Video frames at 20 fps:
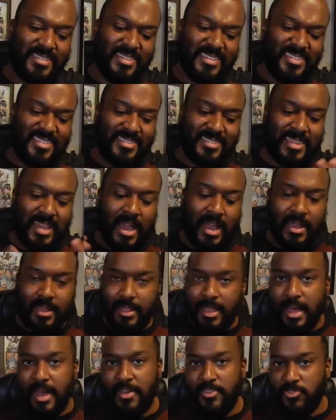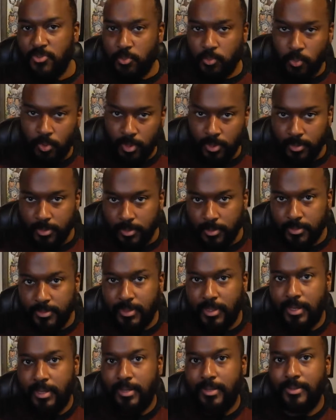stylized
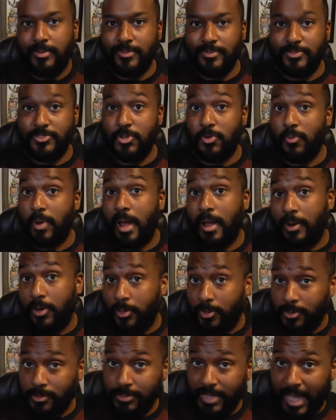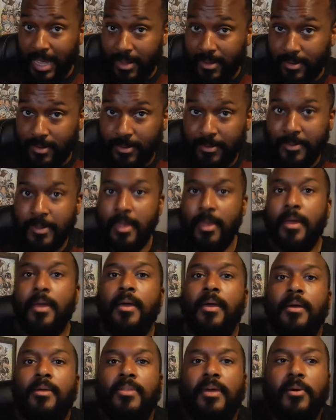world of Toronto, Canada
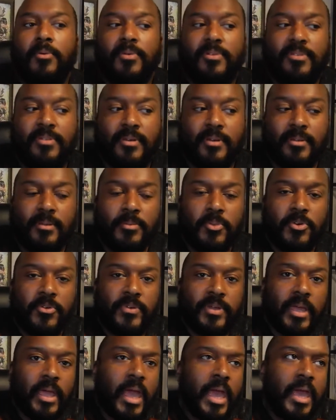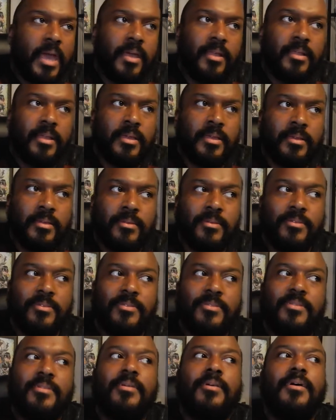that we see in the movie. It
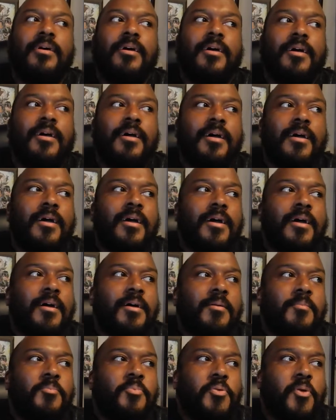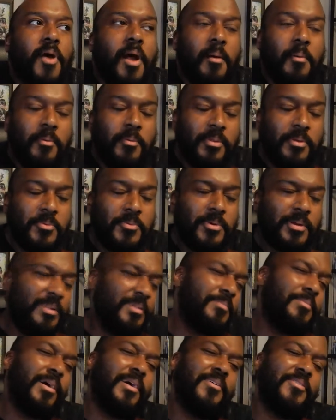is probably one
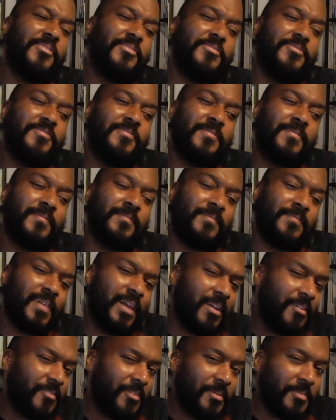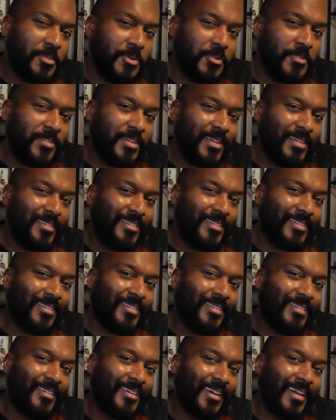of my favorite
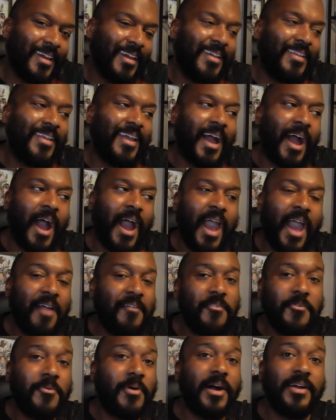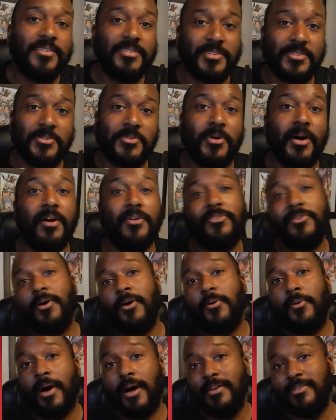movies. It, I haven't watched it in a while,
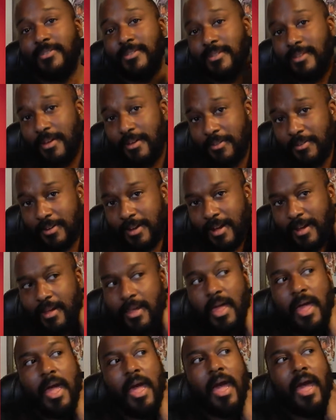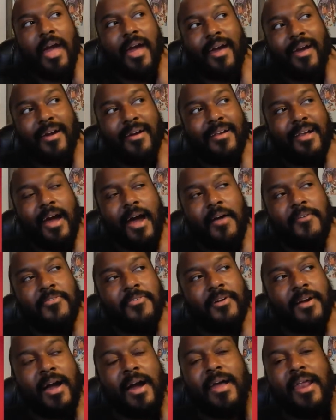so I watched it the other night. And I
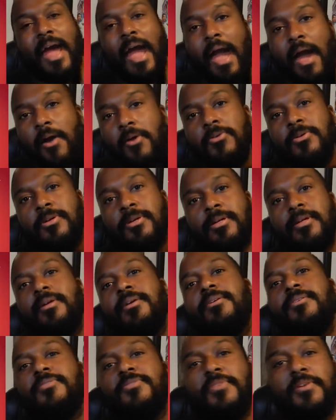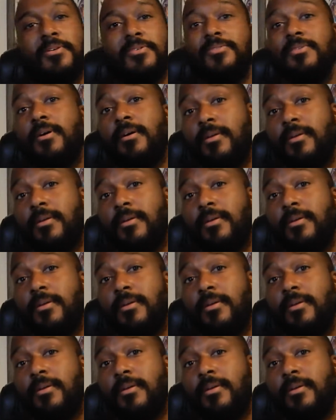forgot how good, first